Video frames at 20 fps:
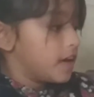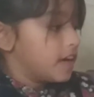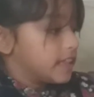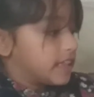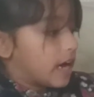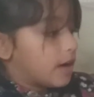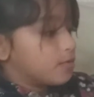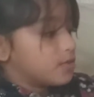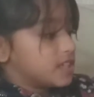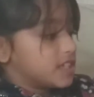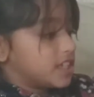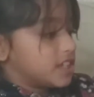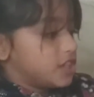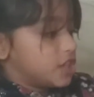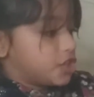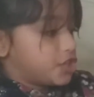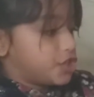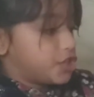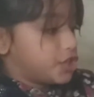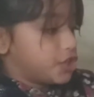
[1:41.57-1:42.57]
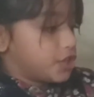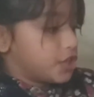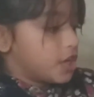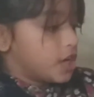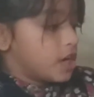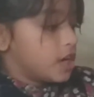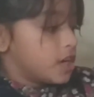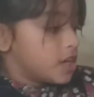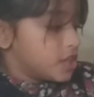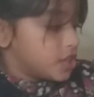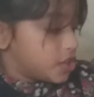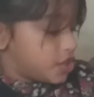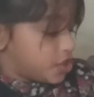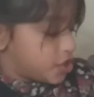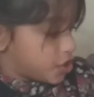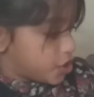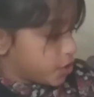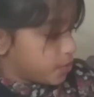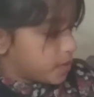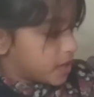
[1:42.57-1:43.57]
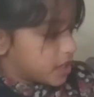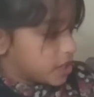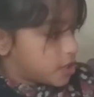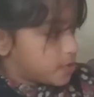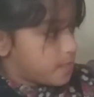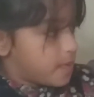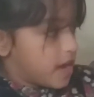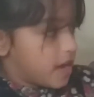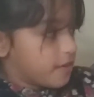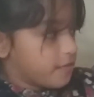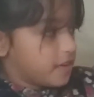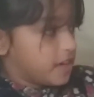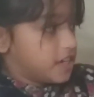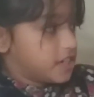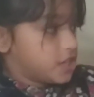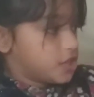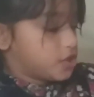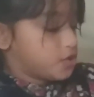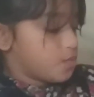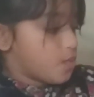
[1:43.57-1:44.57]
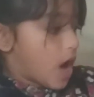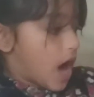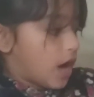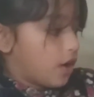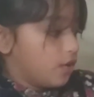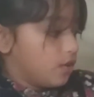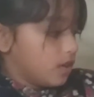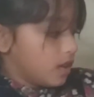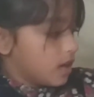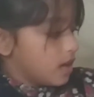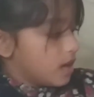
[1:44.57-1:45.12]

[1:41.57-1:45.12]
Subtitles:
That was in the Stuart period as well.